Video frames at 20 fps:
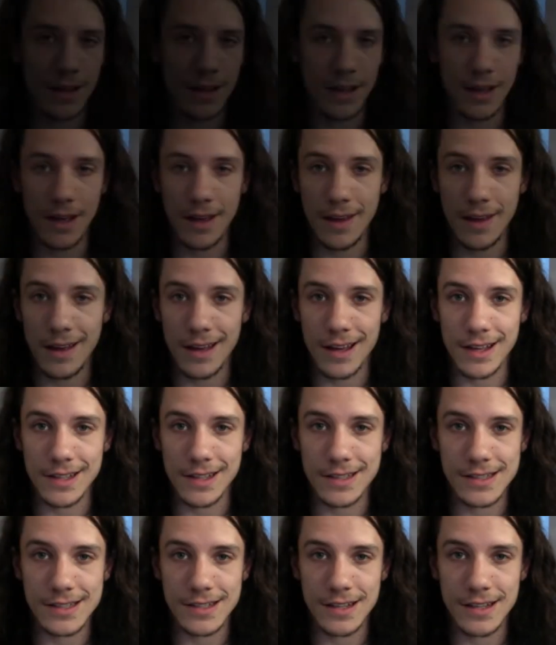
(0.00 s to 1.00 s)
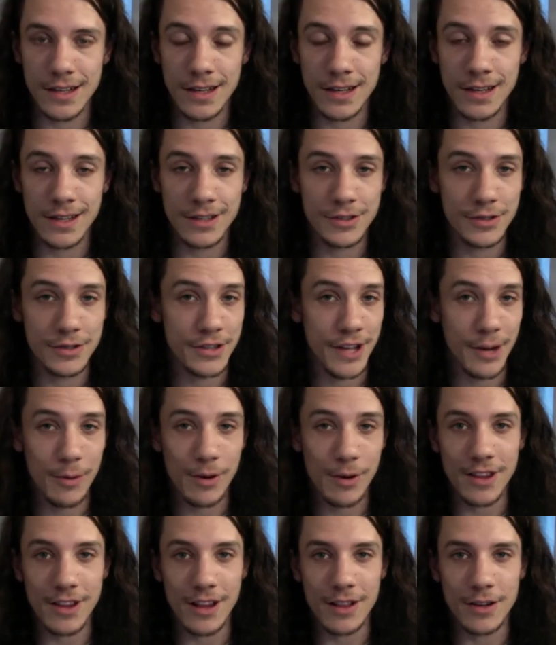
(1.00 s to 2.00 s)
Hey guys, today we're
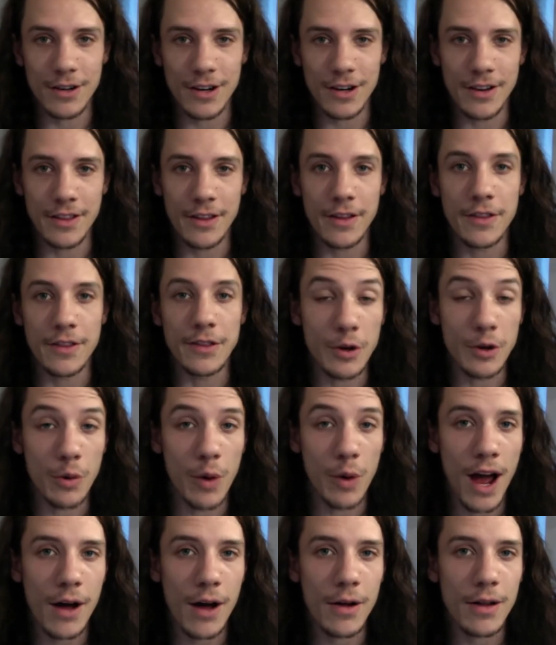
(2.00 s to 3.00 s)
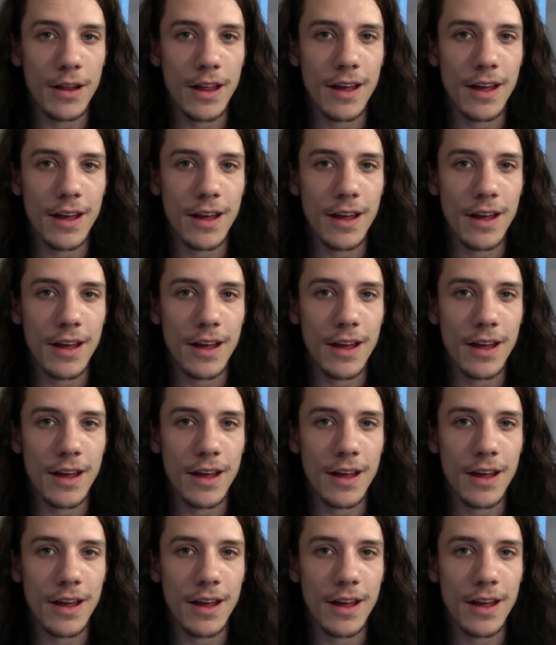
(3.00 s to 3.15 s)
gonna learn the growl.